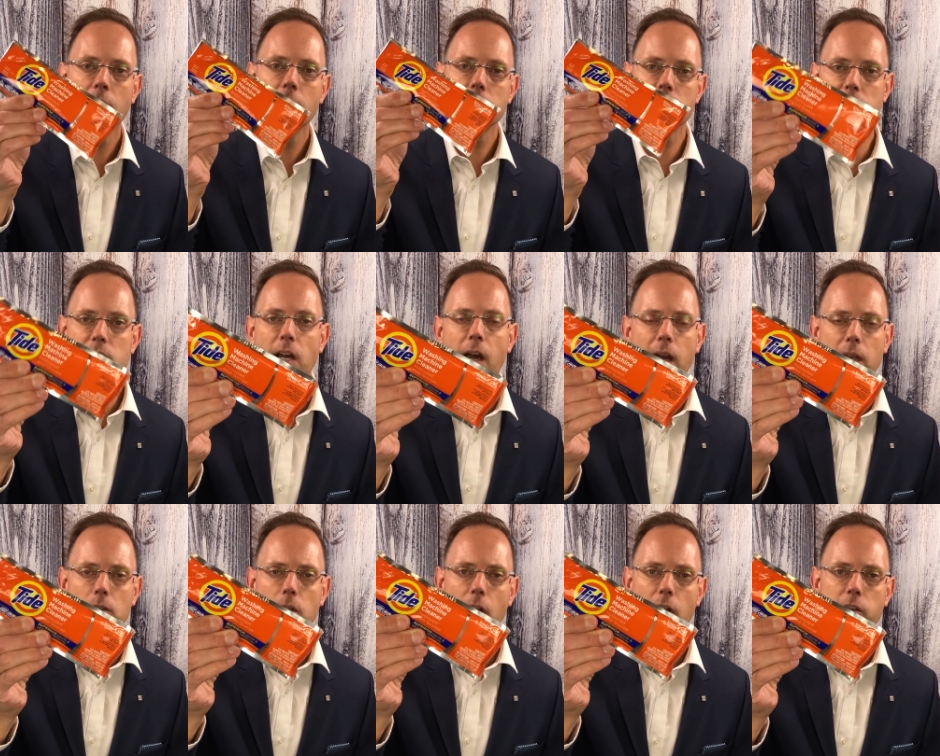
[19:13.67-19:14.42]
The
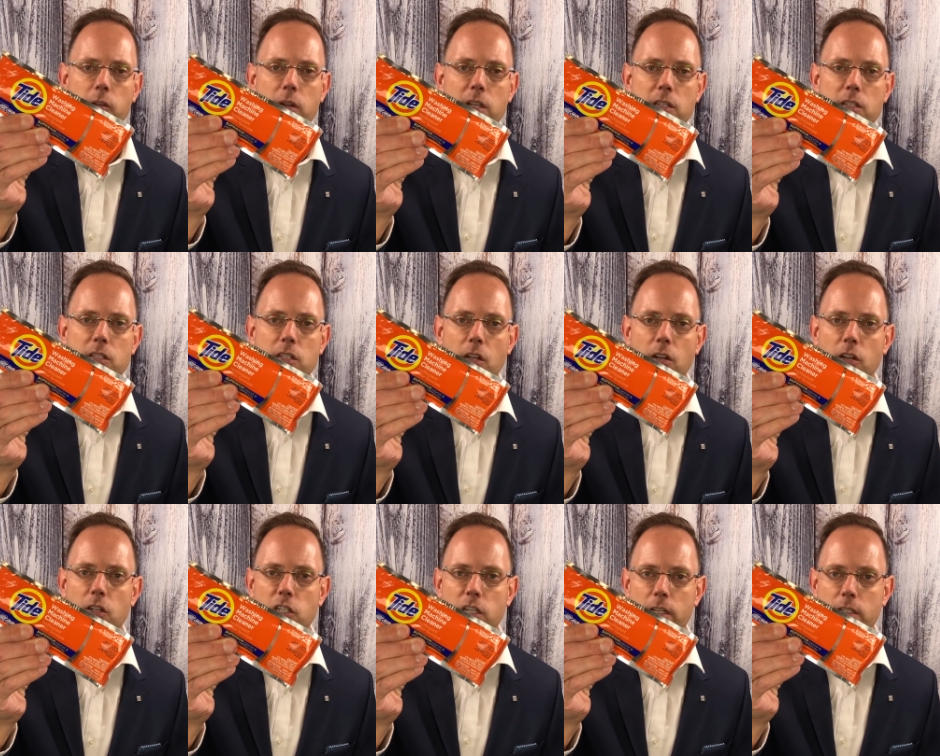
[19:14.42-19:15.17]
Tide laundry
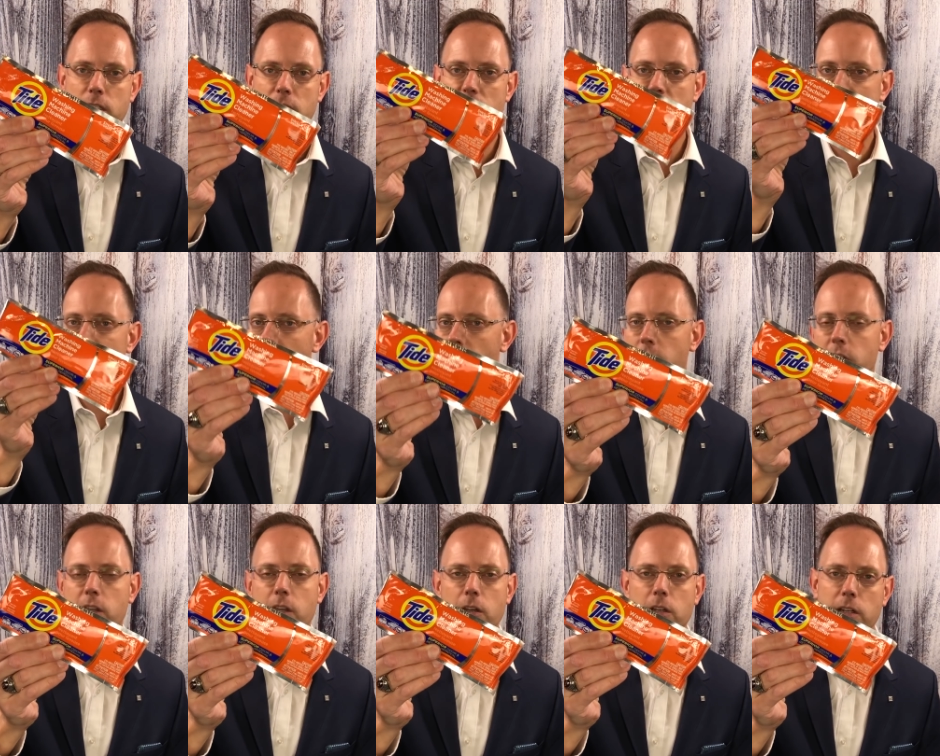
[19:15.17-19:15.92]
detergent is
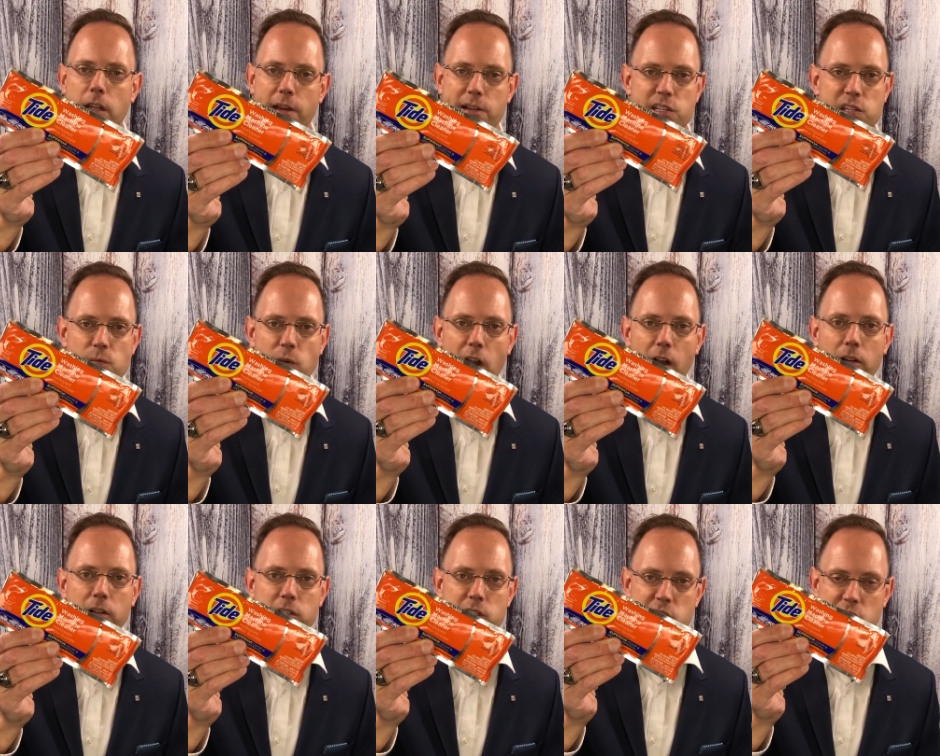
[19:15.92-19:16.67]
very good as
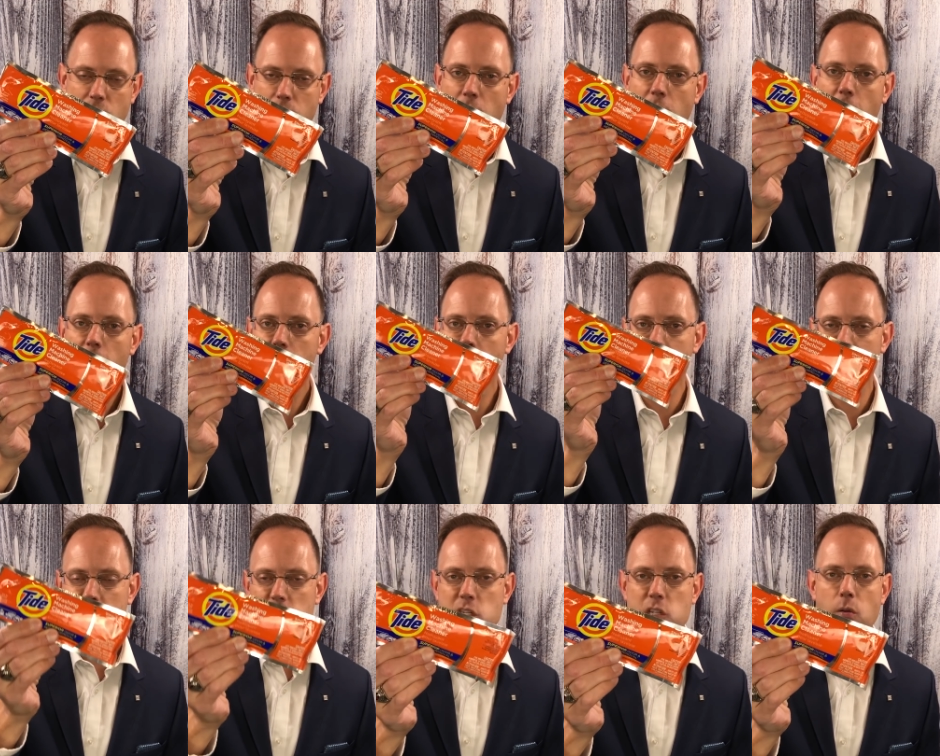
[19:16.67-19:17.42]
well. And so they
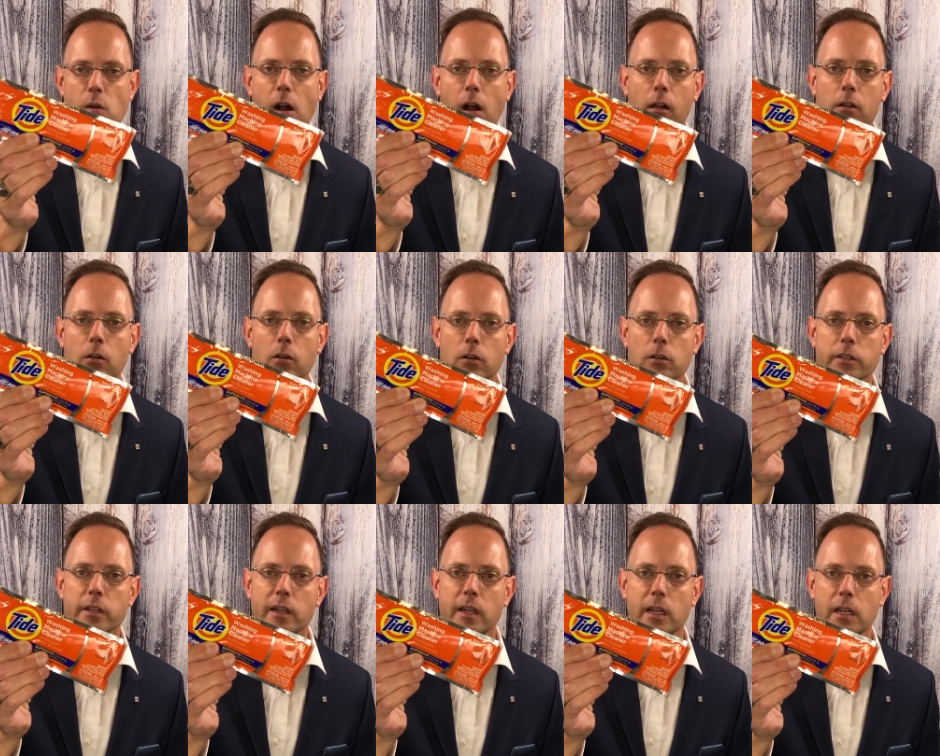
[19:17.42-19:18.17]
have a
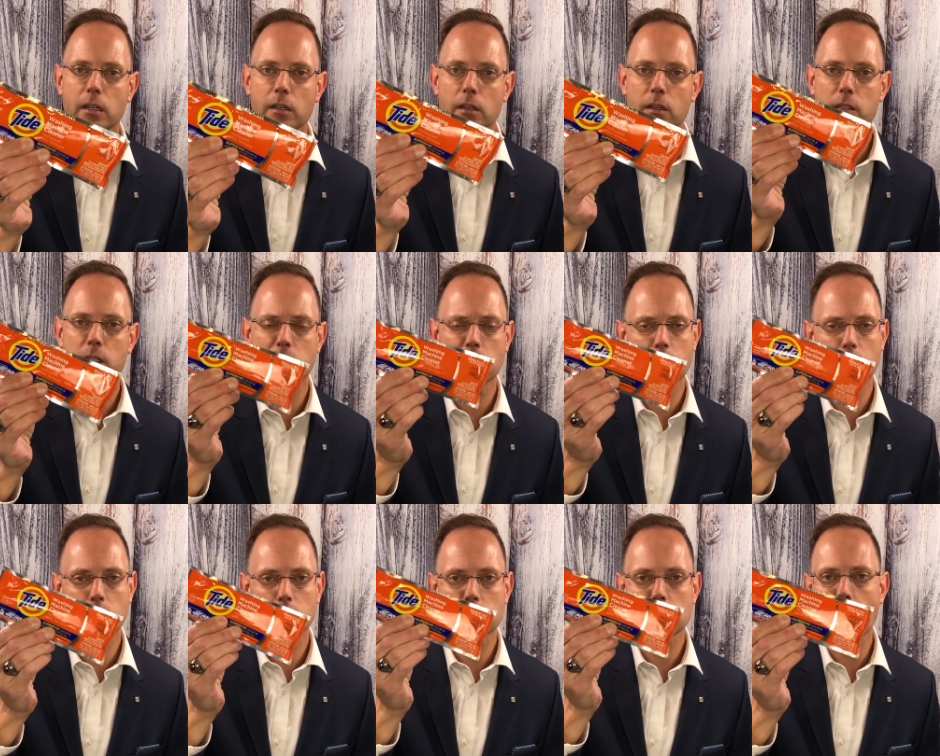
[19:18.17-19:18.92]
stronghold in
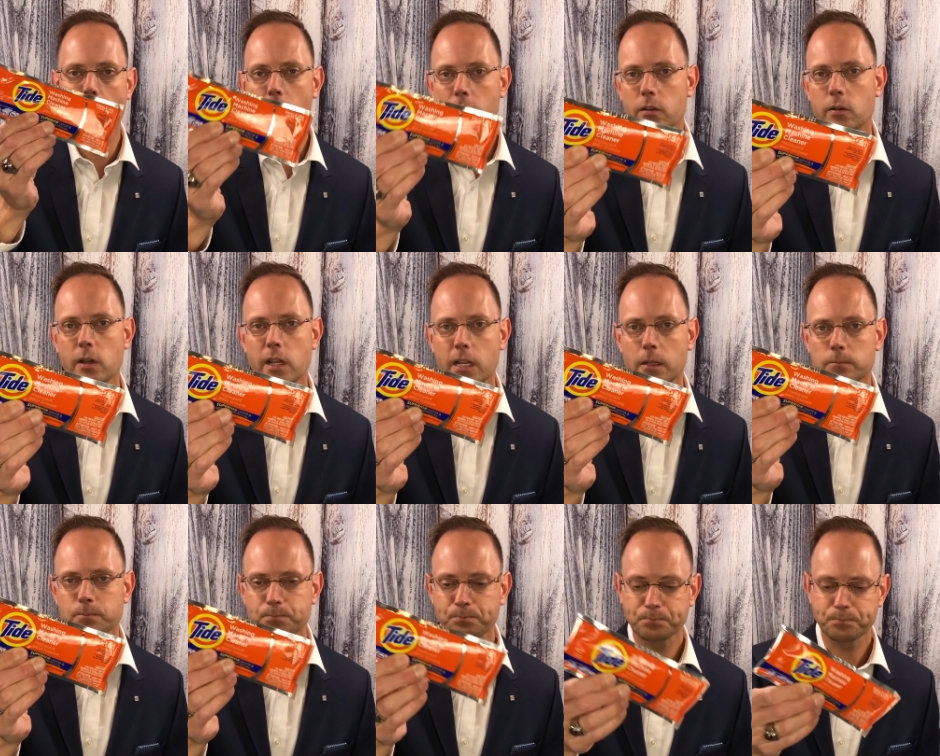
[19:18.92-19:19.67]
the laundry